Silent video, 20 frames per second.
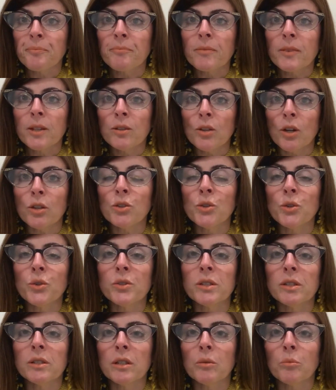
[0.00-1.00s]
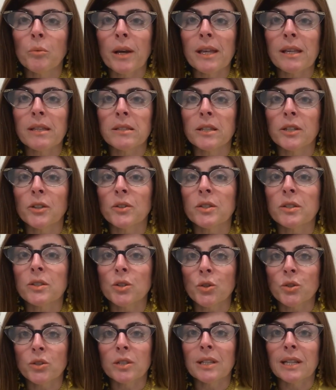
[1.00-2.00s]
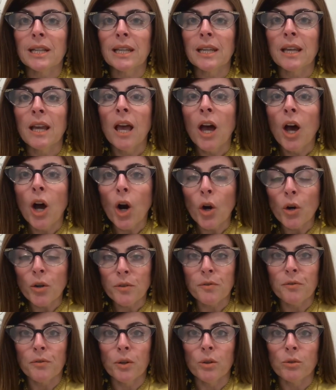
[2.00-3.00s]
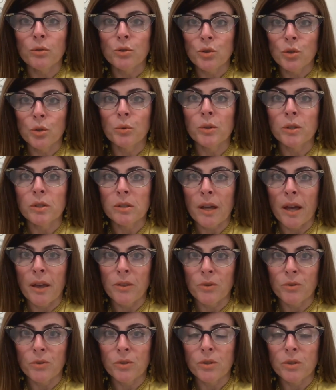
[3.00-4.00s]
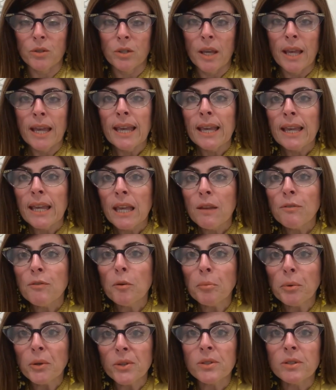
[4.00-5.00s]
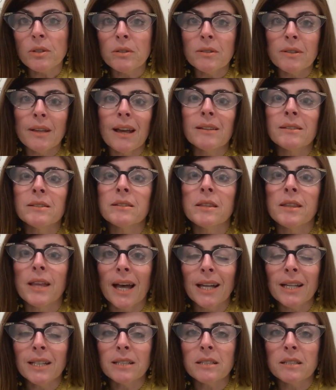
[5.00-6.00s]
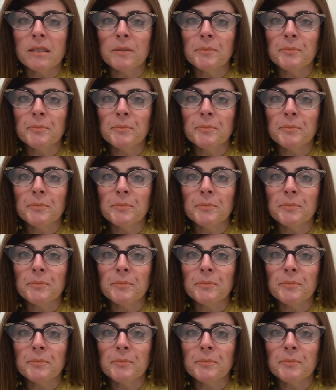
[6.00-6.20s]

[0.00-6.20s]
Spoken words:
not to use it in ways that are certainly hurtful towards others. If a person does that,